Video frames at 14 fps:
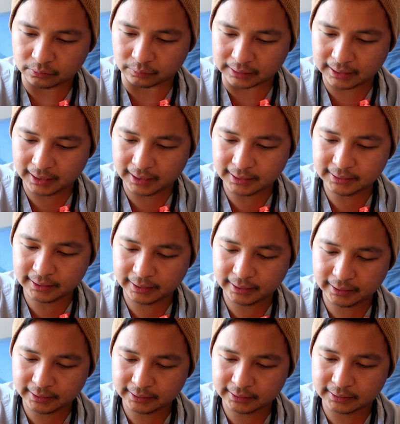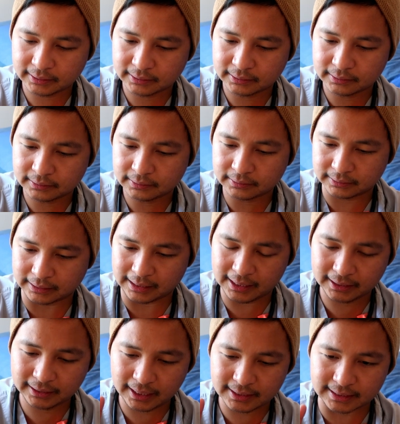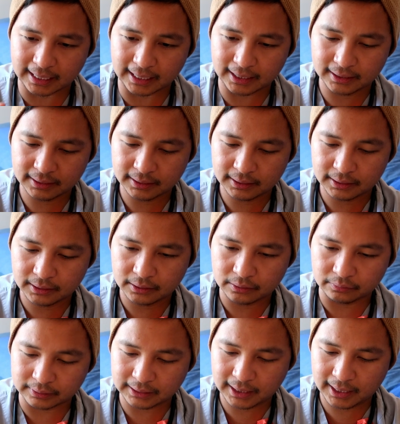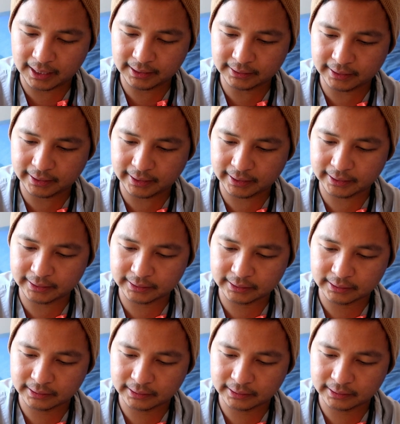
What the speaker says: 100, dali lang guys ha, 100,